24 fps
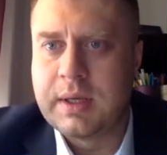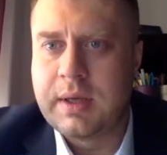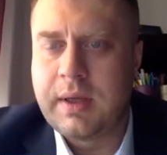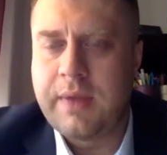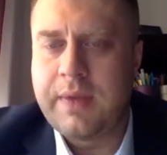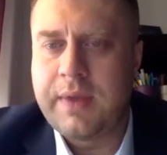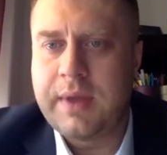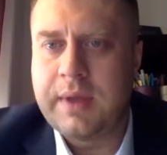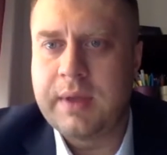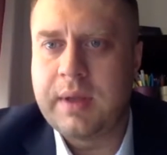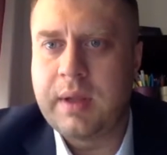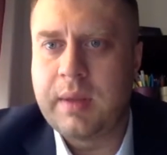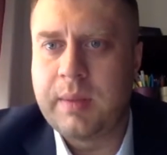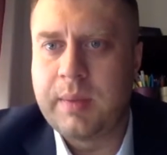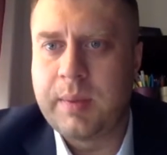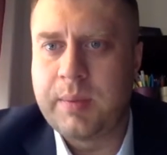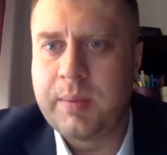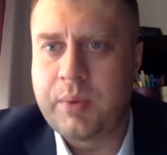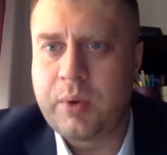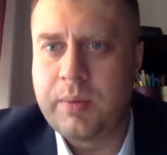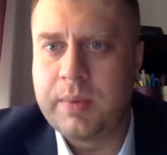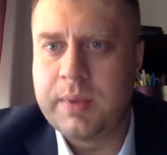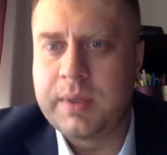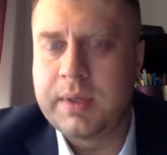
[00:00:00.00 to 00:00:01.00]
I think there'll be
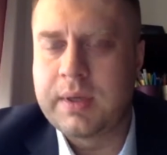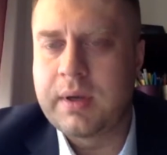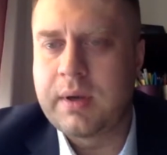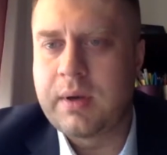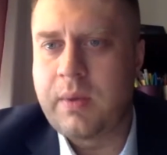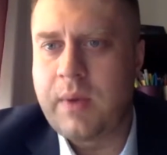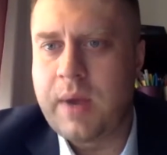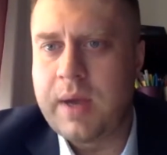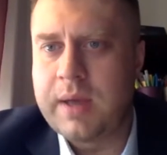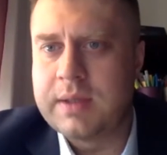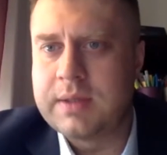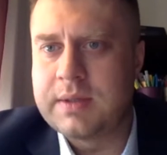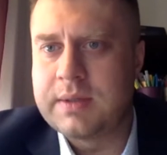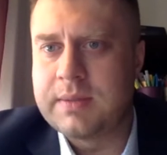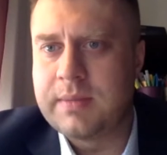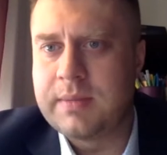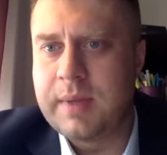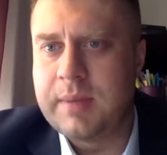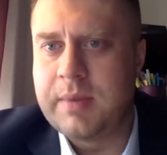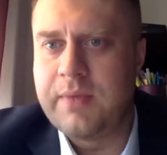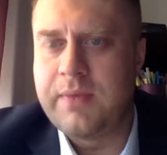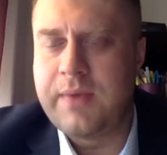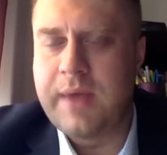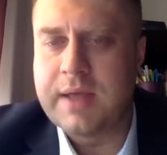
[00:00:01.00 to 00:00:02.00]
probably quite
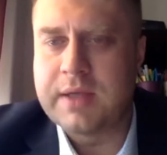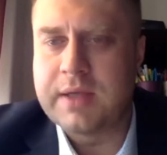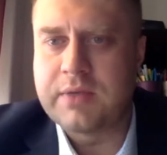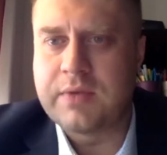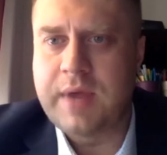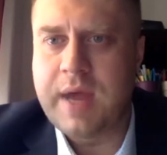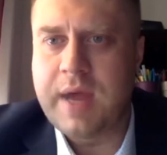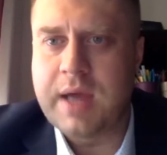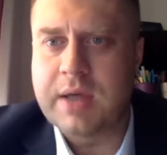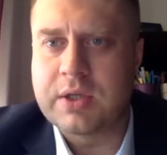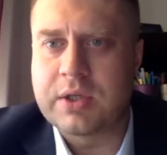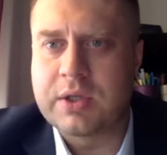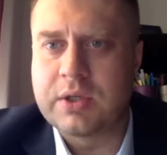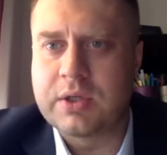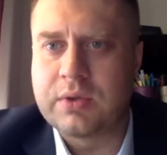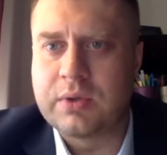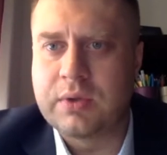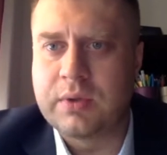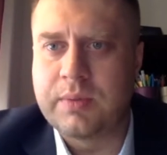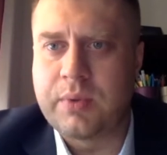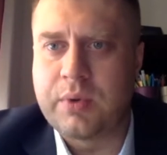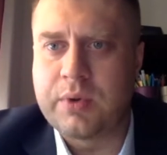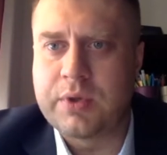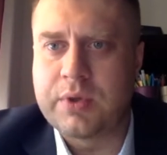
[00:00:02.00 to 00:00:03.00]
maybe fast reaction to
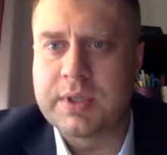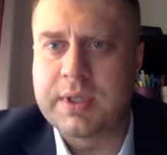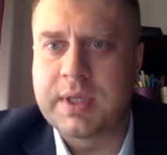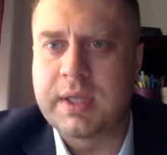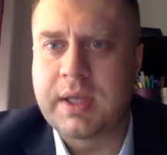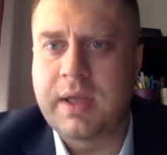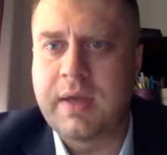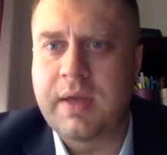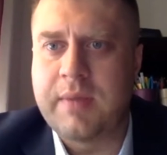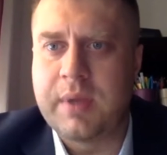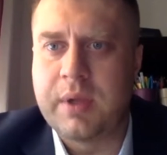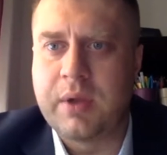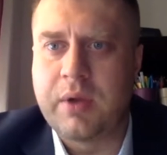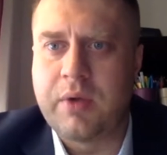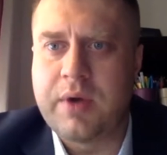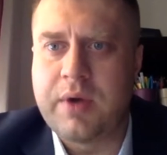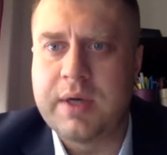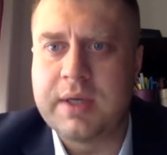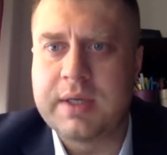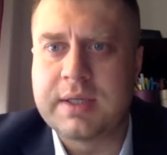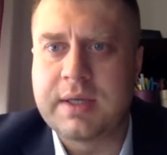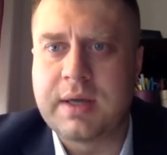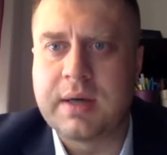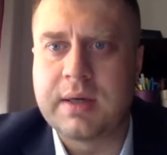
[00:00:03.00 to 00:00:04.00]
the projects that have been
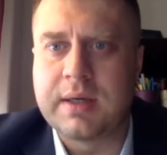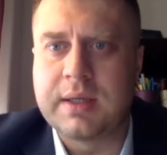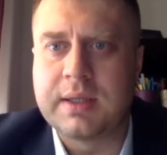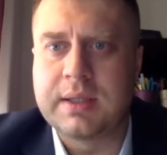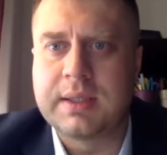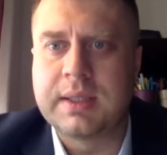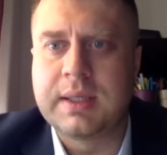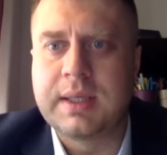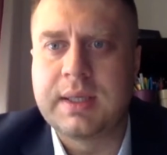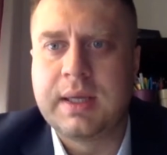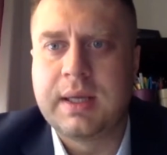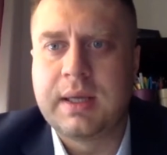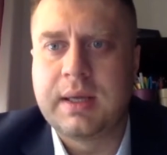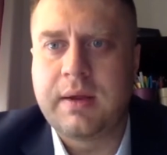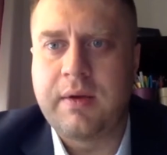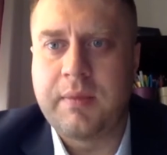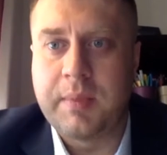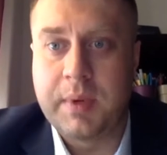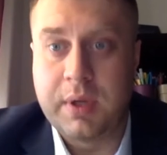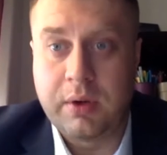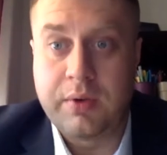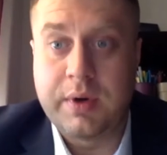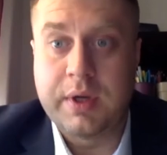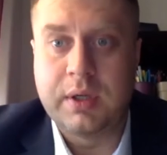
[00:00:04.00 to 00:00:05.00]
already started, have
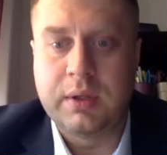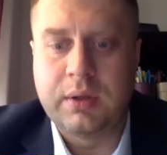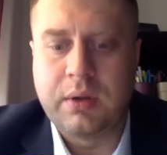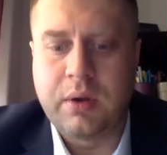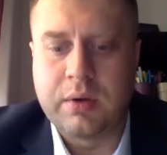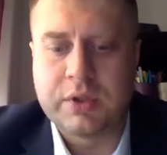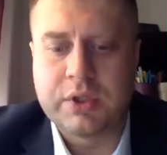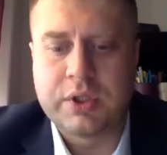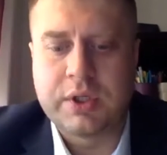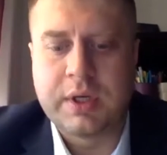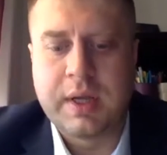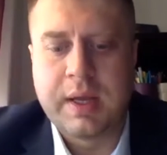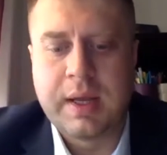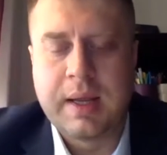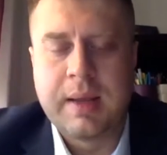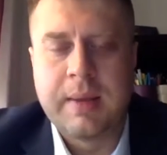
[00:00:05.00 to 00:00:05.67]
been already launched,